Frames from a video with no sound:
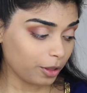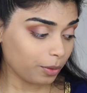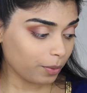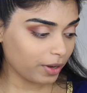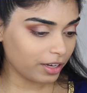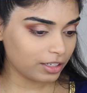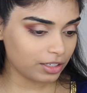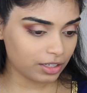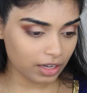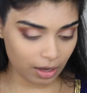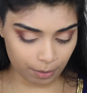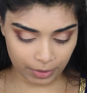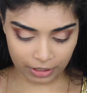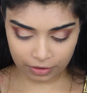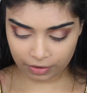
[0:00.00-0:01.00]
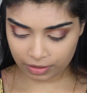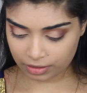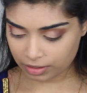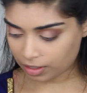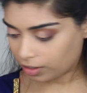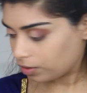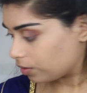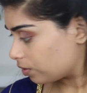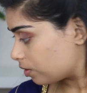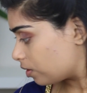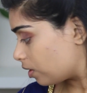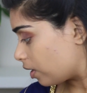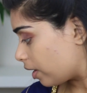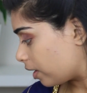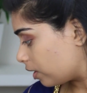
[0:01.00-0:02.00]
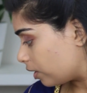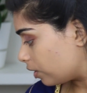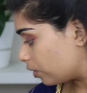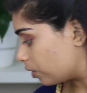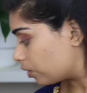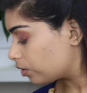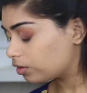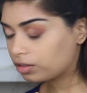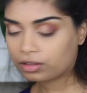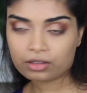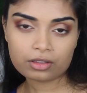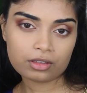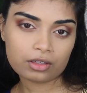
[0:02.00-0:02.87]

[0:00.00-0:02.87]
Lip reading: By the way, to cut my crease, I used the LA Girl